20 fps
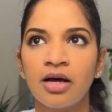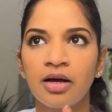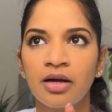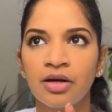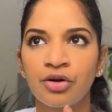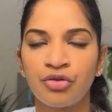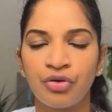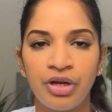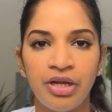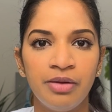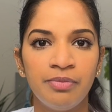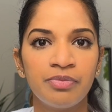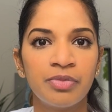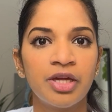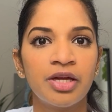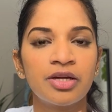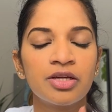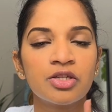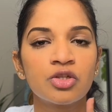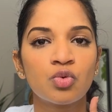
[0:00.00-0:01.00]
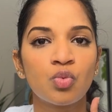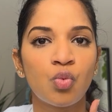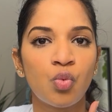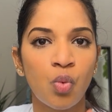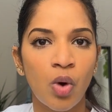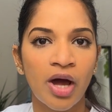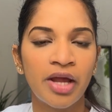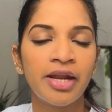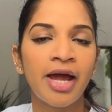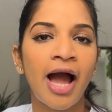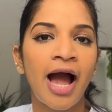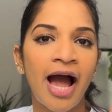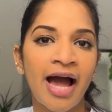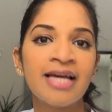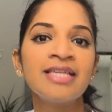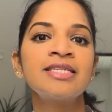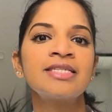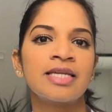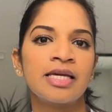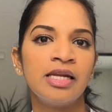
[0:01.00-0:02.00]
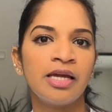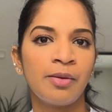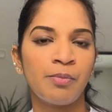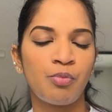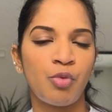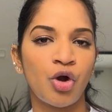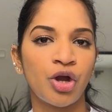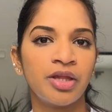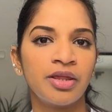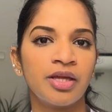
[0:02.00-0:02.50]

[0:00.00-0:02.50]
cream, there is one high selling point,